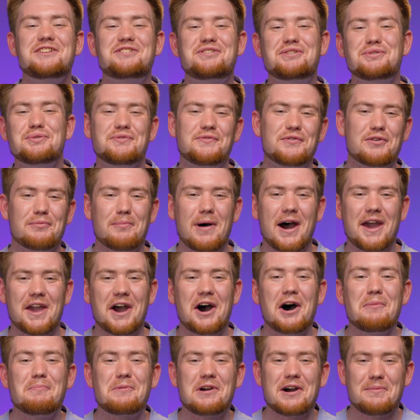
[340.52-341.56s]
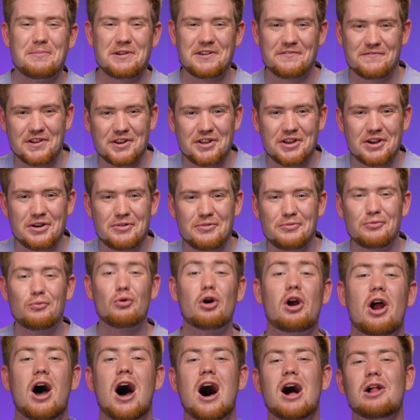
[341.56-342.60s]
tuned for my upcoming video
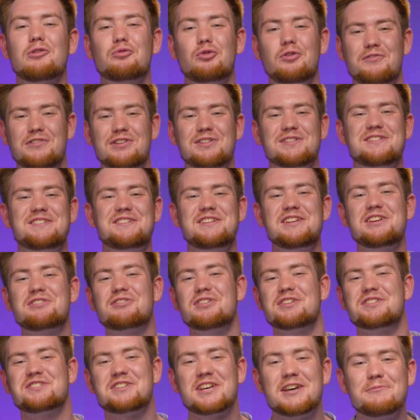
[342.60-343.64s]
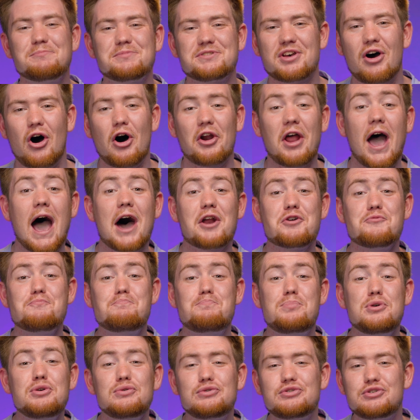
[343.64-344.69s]
where I'll reveal secret tips on how to
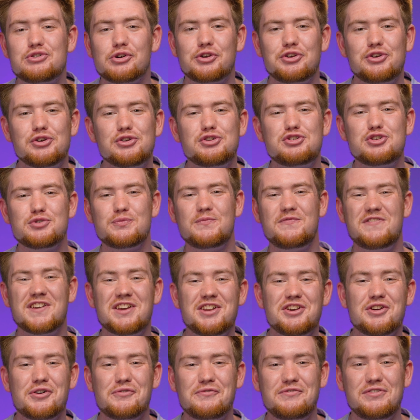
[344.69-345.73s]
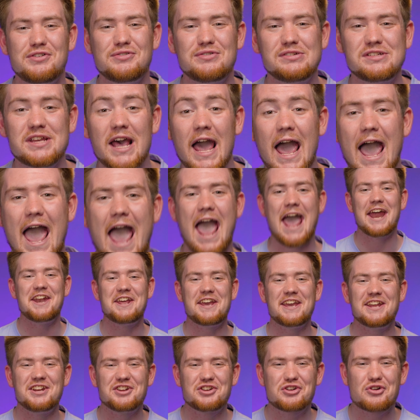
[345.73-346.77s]
boost your YouTube video views and
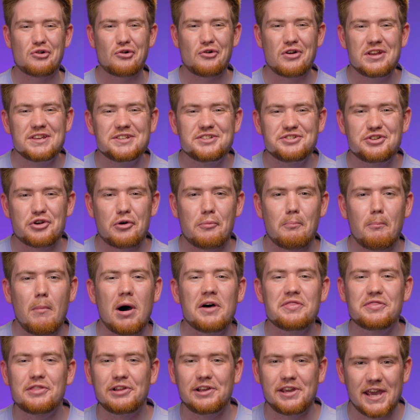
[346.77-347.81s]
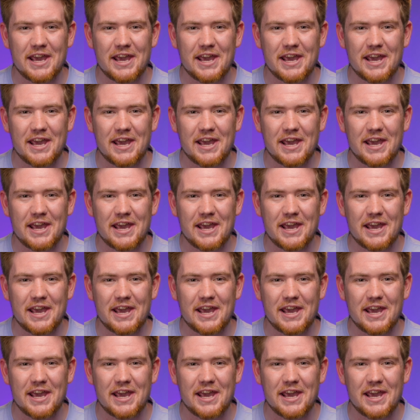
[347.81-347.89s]
increase your monthly